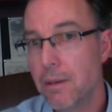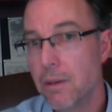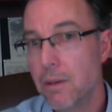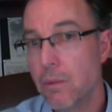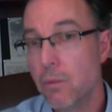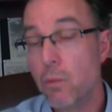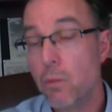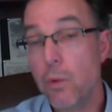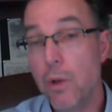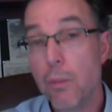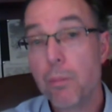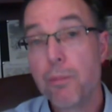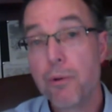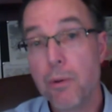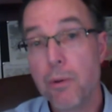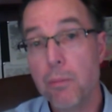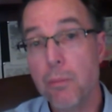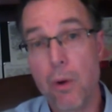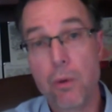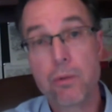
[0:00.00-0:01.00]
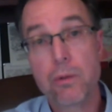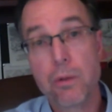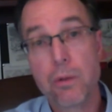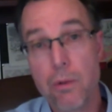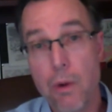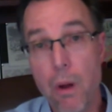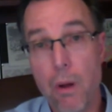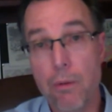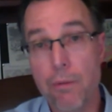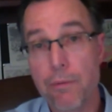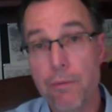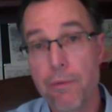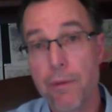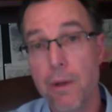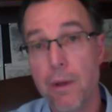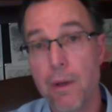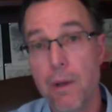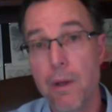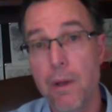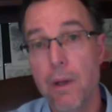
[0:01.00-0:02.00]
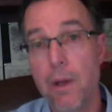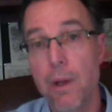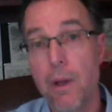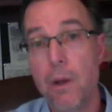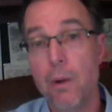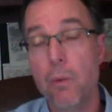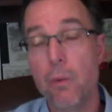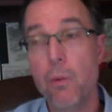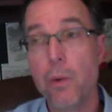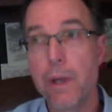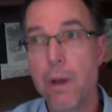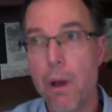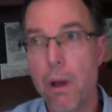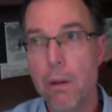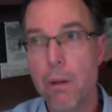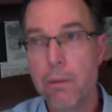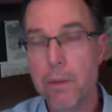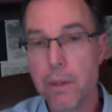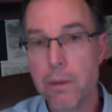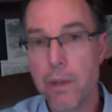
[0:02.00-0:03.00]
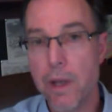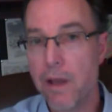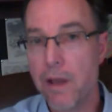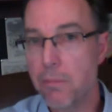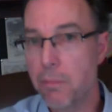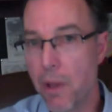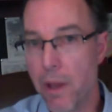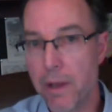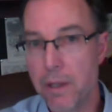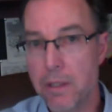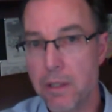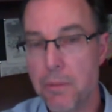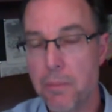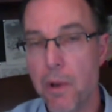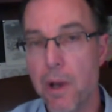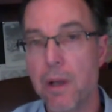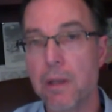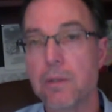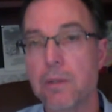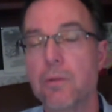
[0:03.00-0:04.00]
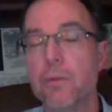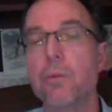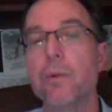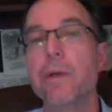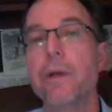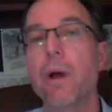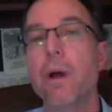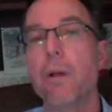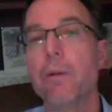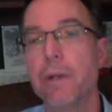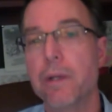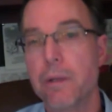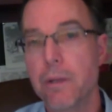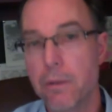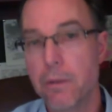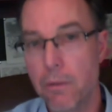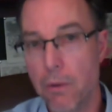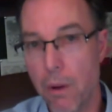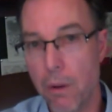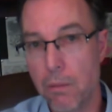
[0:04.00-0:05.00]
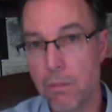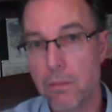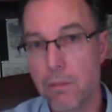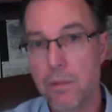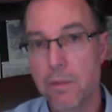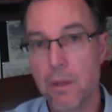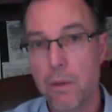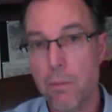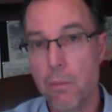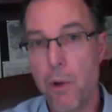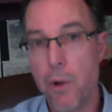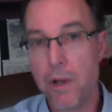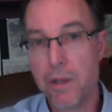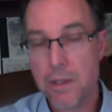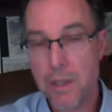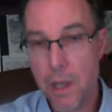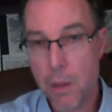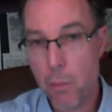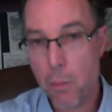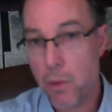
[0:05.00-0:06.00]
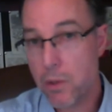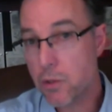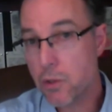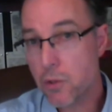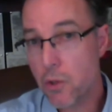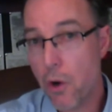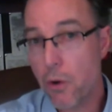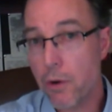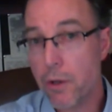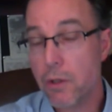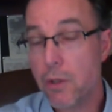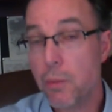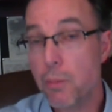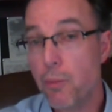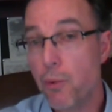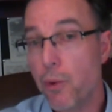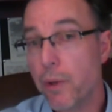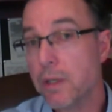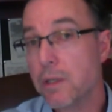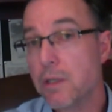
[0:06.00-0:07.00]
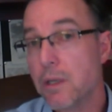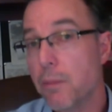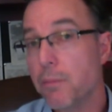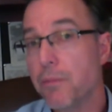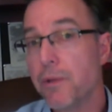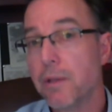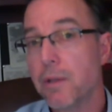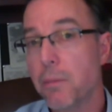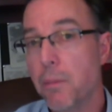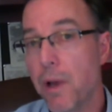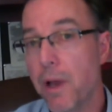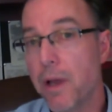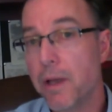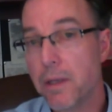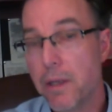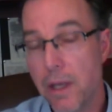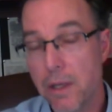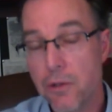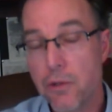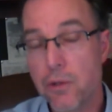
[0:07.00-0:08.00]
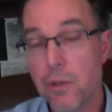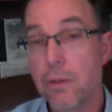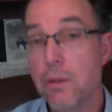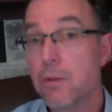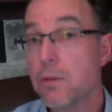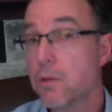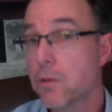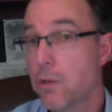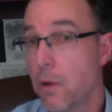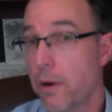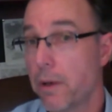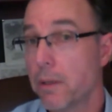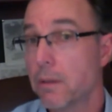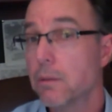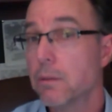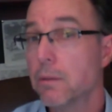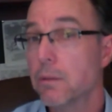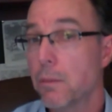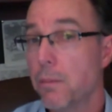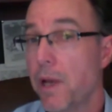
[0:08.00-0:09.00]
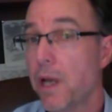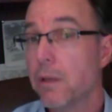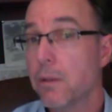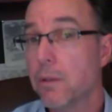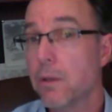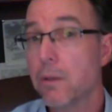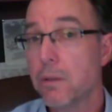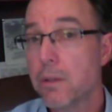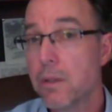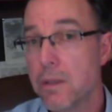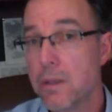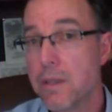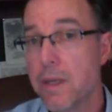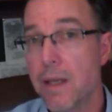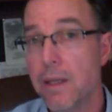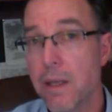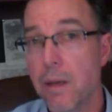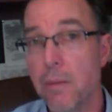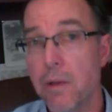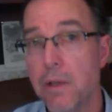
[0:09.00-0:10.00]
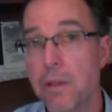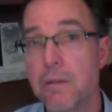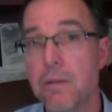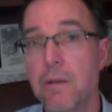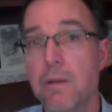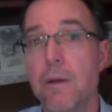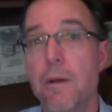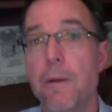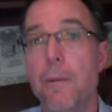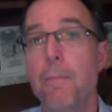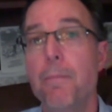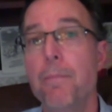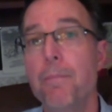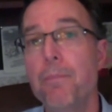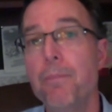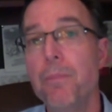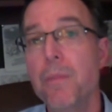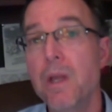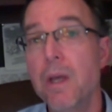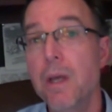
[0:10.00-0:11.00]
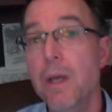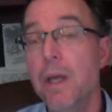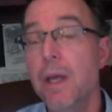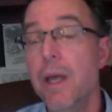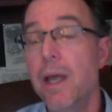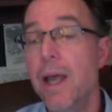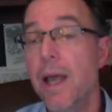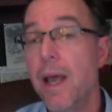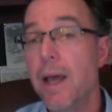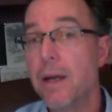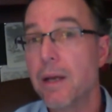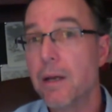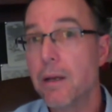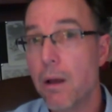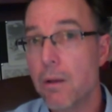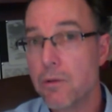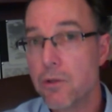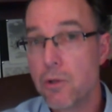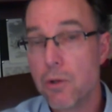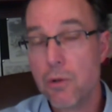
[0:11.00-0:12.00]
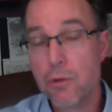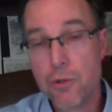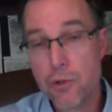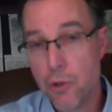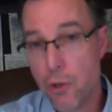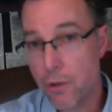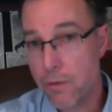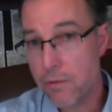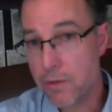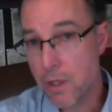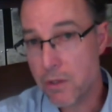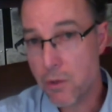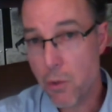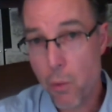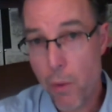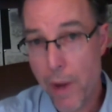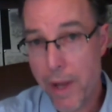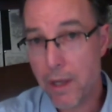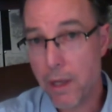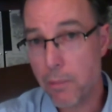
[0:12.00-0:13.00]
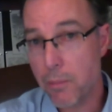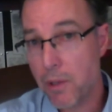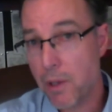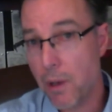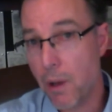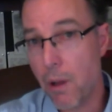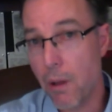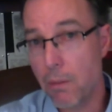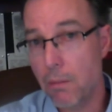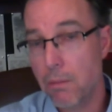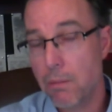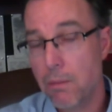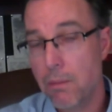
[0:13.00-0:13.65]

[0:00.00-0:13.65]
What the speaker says: will promote growth. We all have blind spots. We all need to grow. So by someone starting to bring something to my attention, they're starting little by little to set limits. And it also serves as a wake-up call.